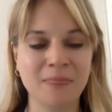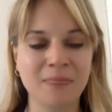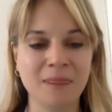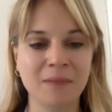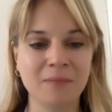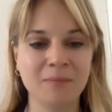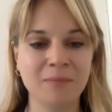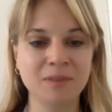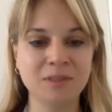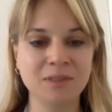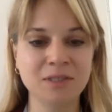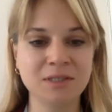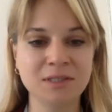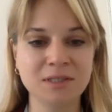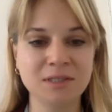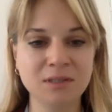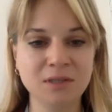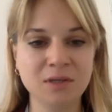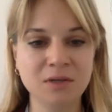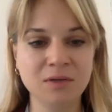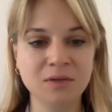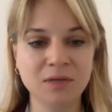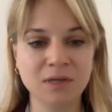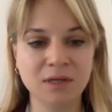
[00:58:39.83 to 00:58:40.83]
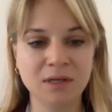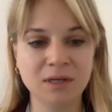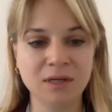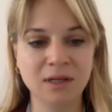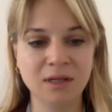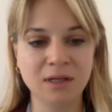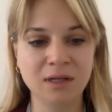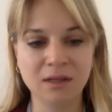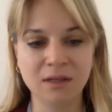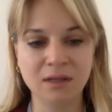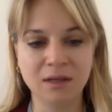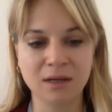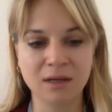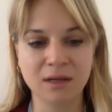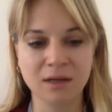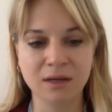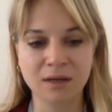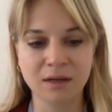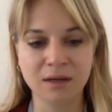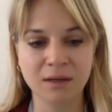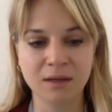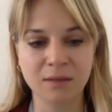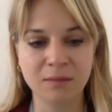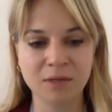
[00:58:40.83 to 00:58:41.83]
But just to note, and then I think
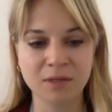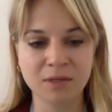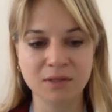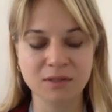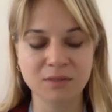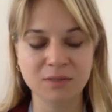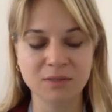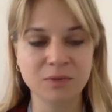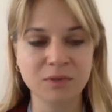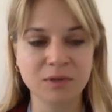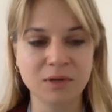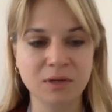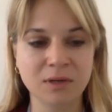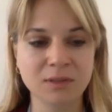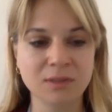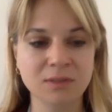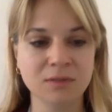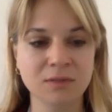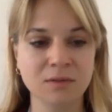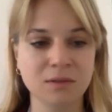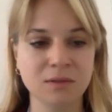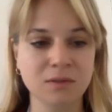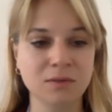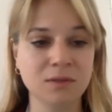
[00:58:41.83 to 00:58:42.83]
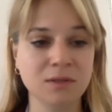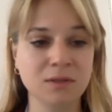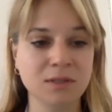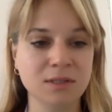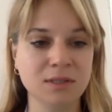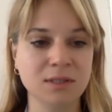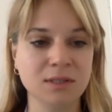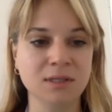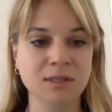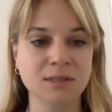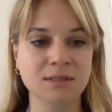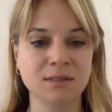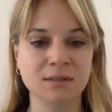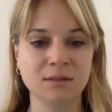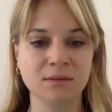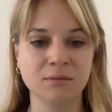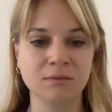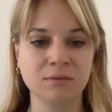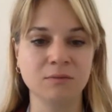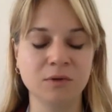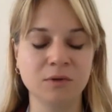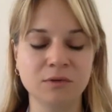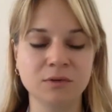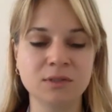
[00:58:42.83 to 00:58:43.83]
Minister Puda also alluded to this,
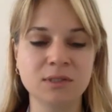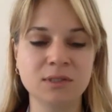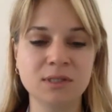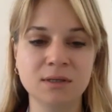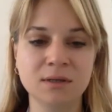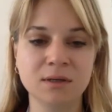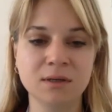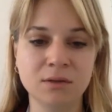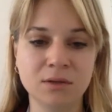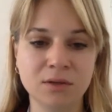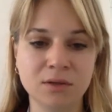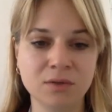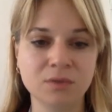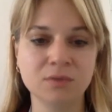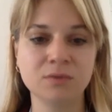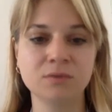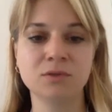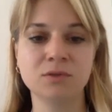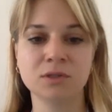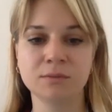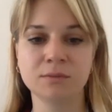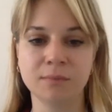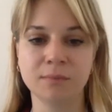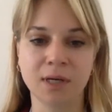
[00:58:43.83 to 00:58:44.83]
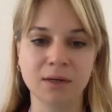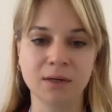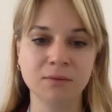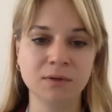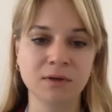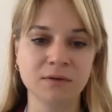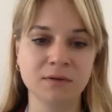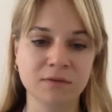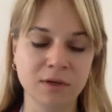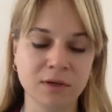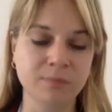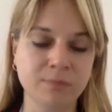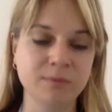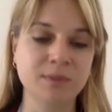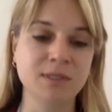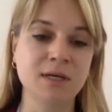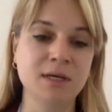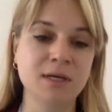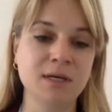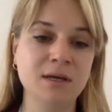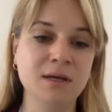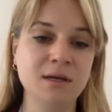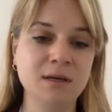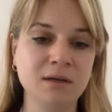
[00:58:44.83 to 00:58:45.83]
we're seeing a huge amount of
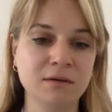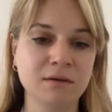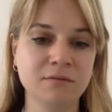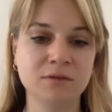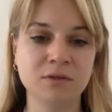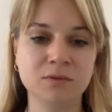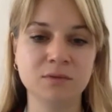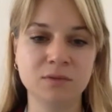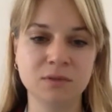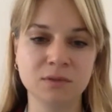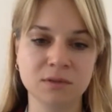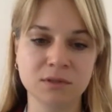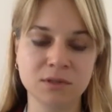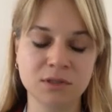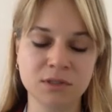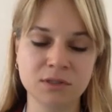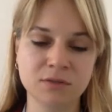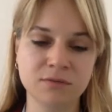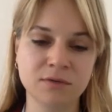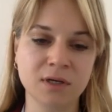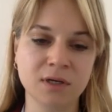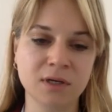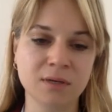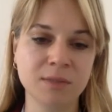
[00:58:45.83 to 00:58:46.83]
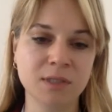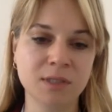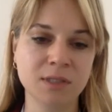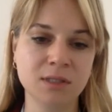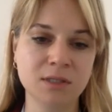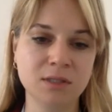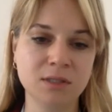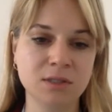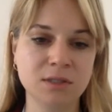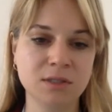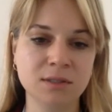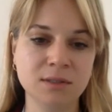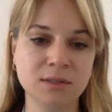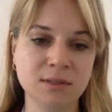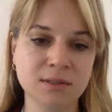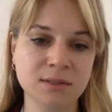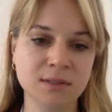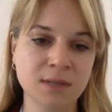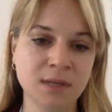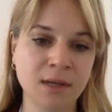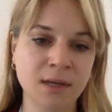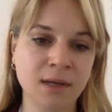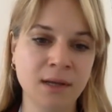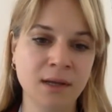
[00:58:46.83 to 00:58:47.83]
uptake of due diligence recommendations
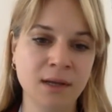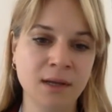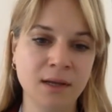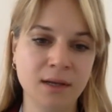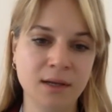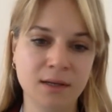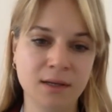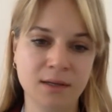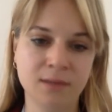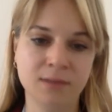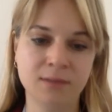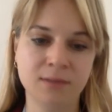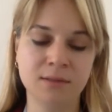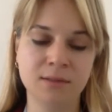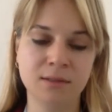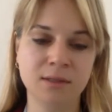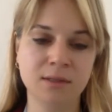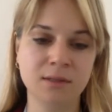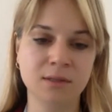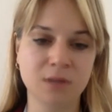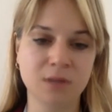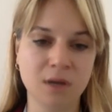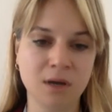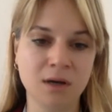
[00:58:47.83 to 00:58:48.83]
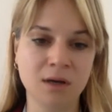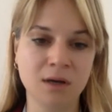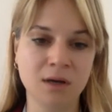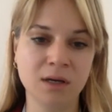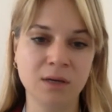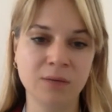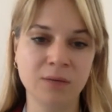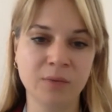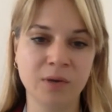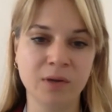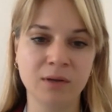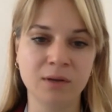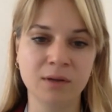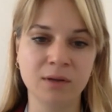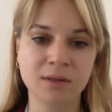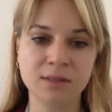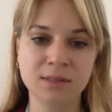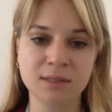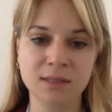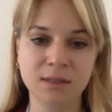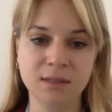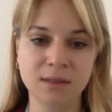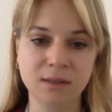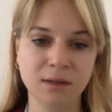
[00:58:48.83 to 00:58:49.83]
in law and
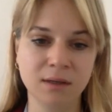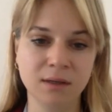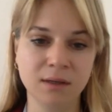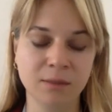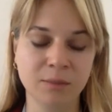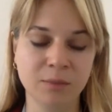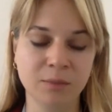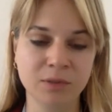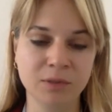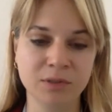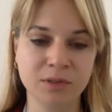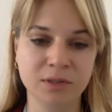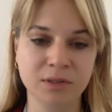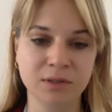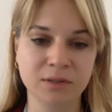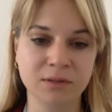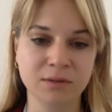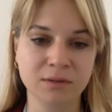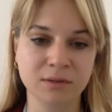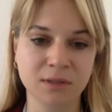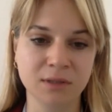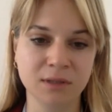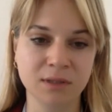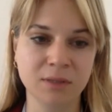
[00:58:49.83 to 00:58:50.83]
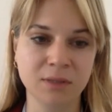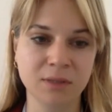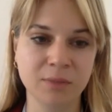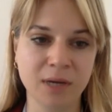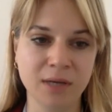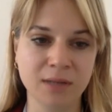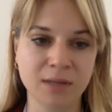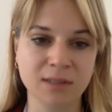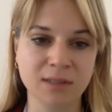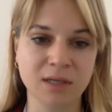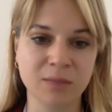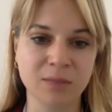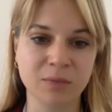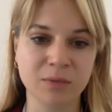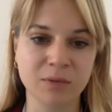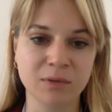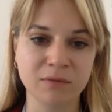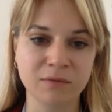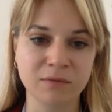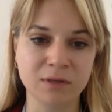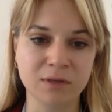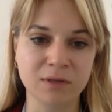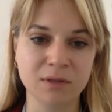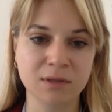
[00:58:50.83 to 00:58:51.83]
policy, particularly in the past couple of
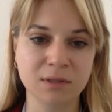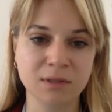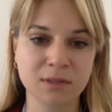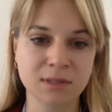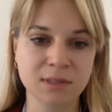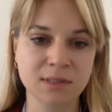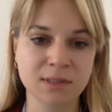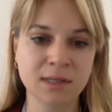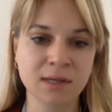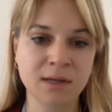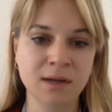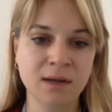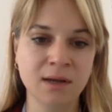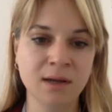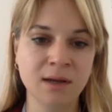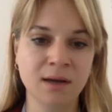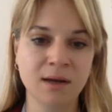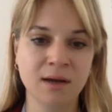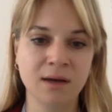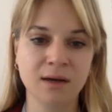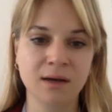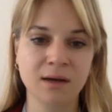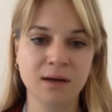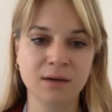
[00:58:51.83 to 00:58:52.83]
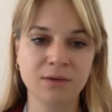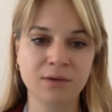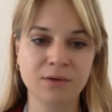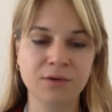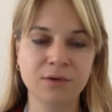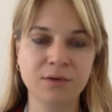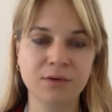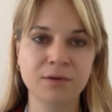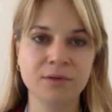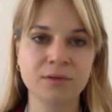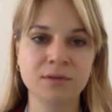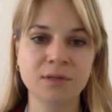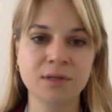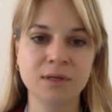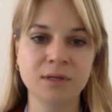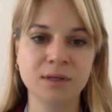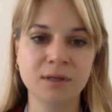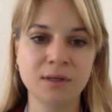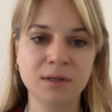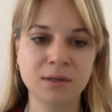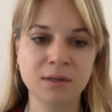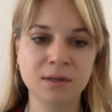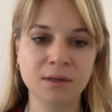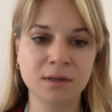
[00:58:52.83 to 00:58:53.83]
years.
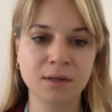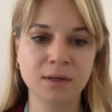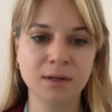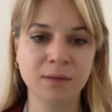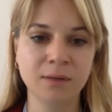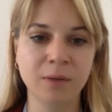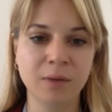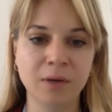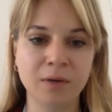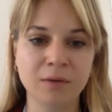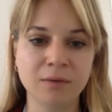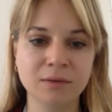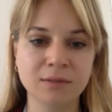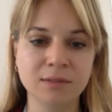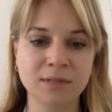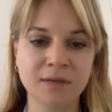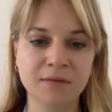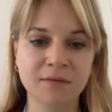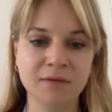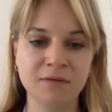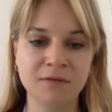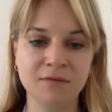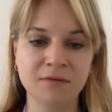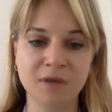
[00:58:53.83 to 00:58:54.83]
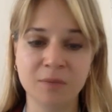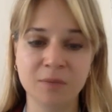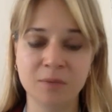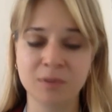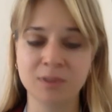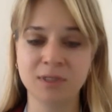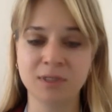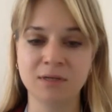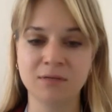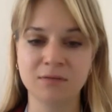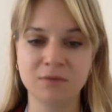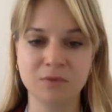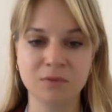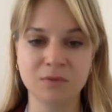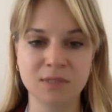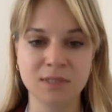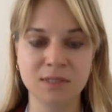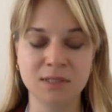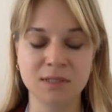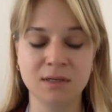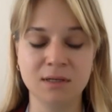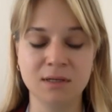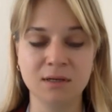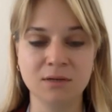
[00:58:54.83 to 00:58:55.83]
Currently, about 75% of
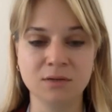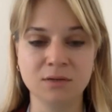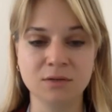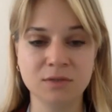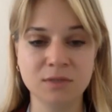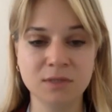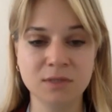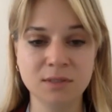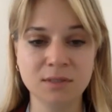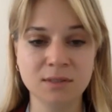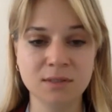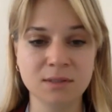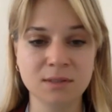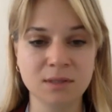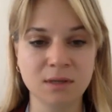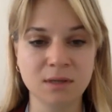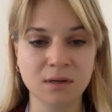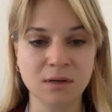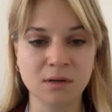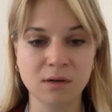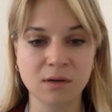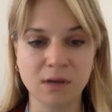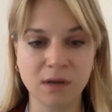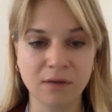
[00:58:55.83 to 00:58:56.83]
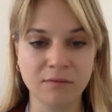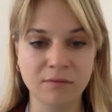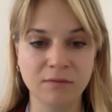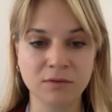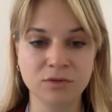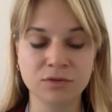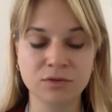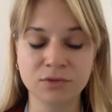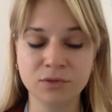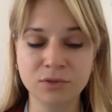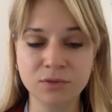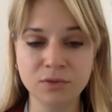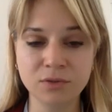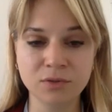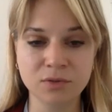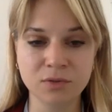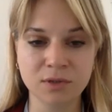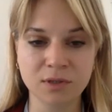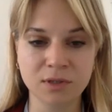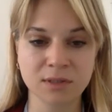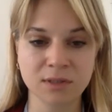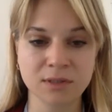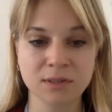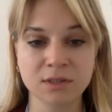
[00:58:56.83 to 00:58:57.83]
OECD countries have introduced or are
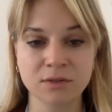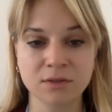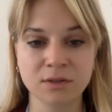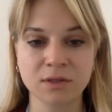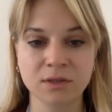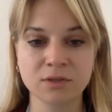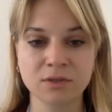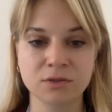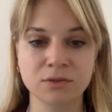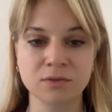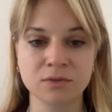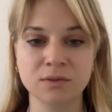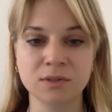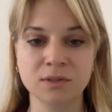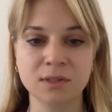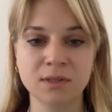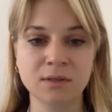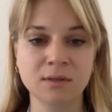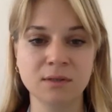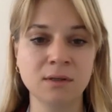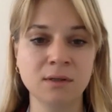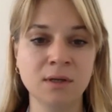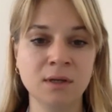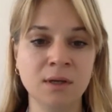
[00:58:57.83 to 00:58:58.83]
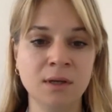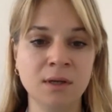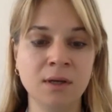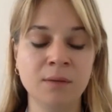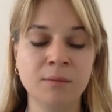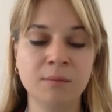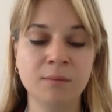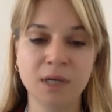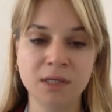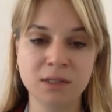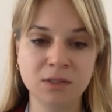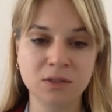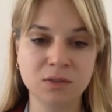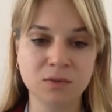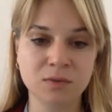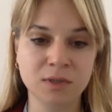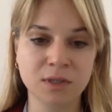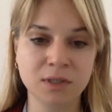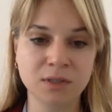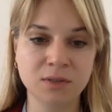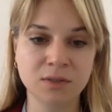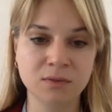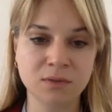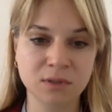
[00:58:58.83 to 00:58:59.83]
considering introducing
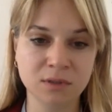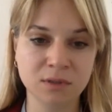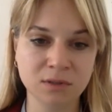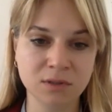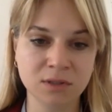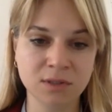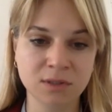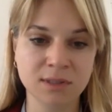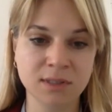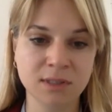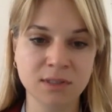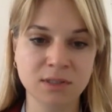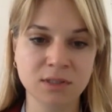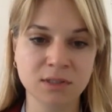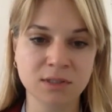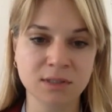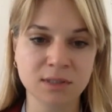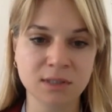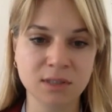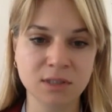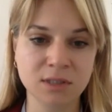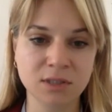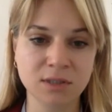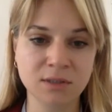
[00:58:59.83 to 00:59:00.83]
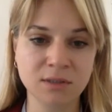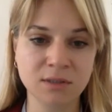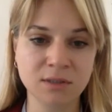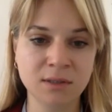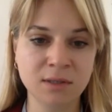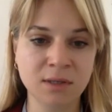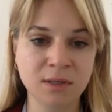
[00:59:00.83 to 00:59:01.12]
mandatory due diligence legislation,